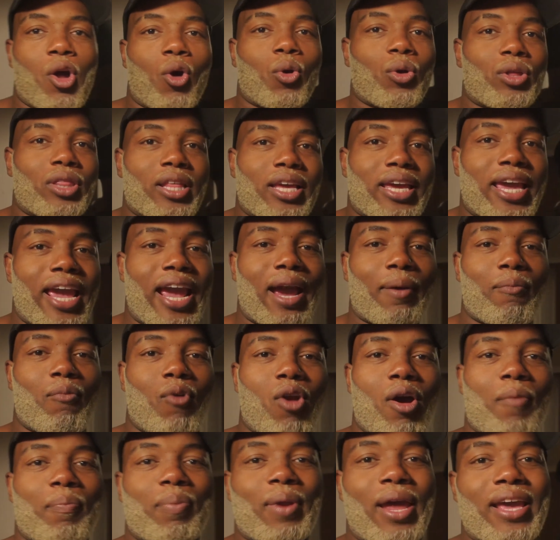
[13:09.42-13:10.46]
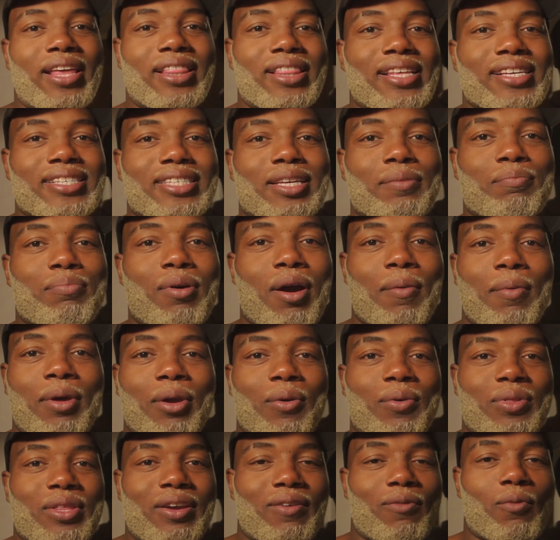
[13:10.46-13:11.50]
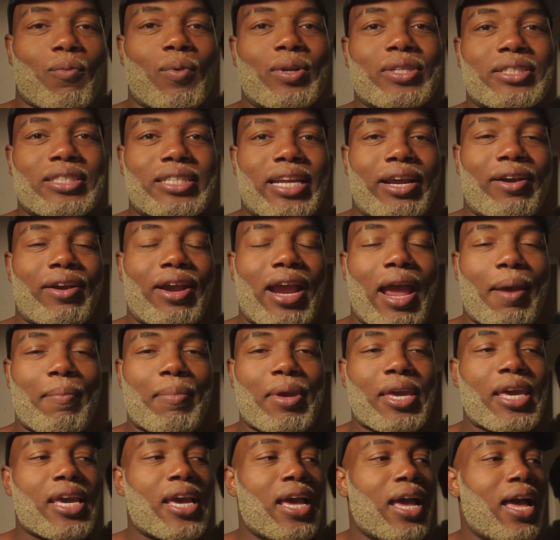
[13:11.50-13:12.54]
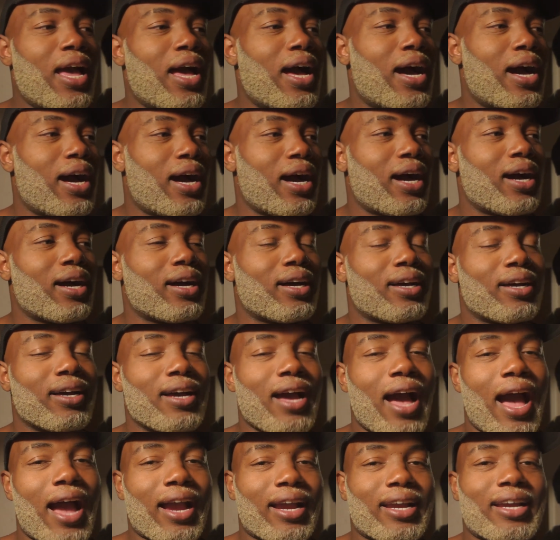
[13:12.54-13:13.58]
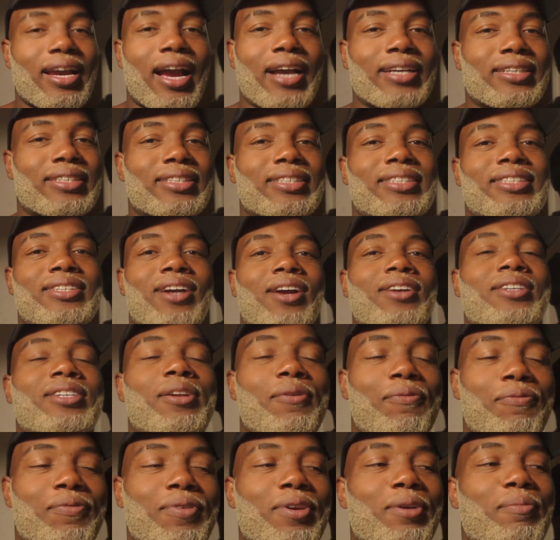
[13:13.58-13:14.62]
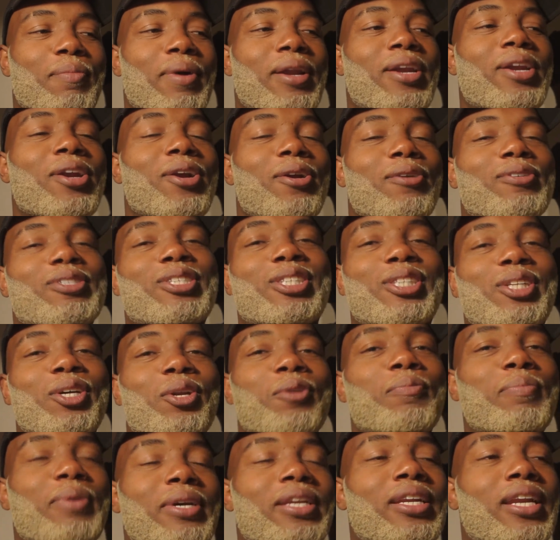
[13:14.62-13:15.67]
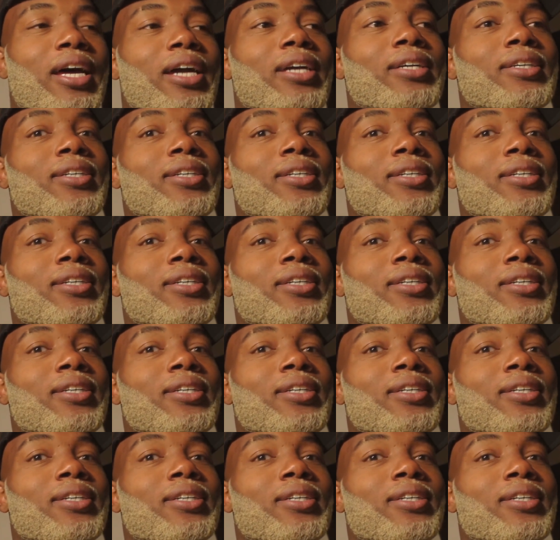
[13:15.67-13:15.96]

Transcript: holding the camera up like this in public with everyone staring at me, uh, I, I can start to feel my nerves a little bit like.